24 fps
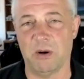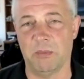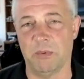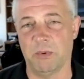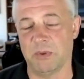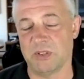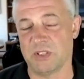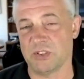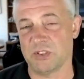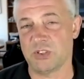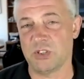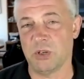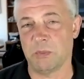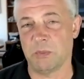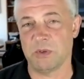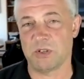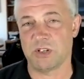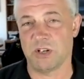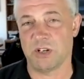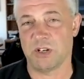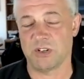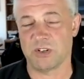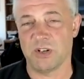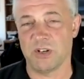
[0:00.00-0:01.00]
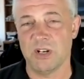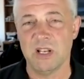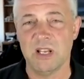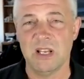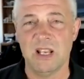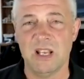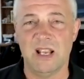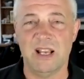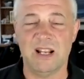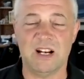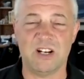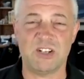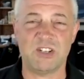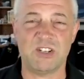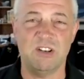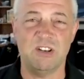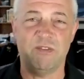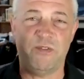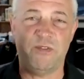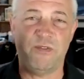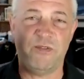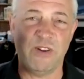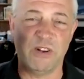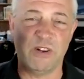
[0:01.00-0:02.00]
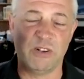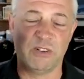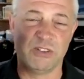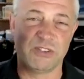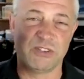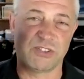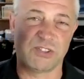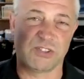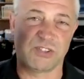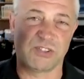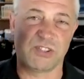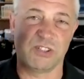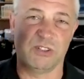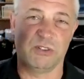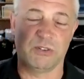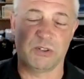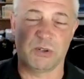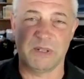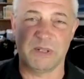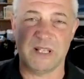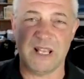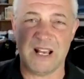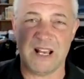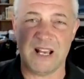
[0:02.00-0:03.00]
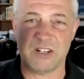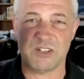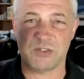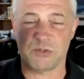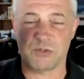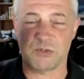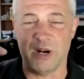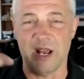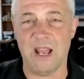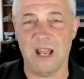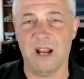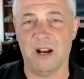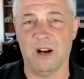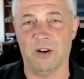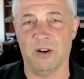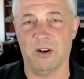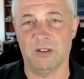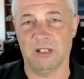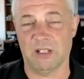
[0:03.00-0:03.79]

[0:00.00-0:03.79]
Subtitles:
But with a supercharger, it actually fills the cylinder with extra air,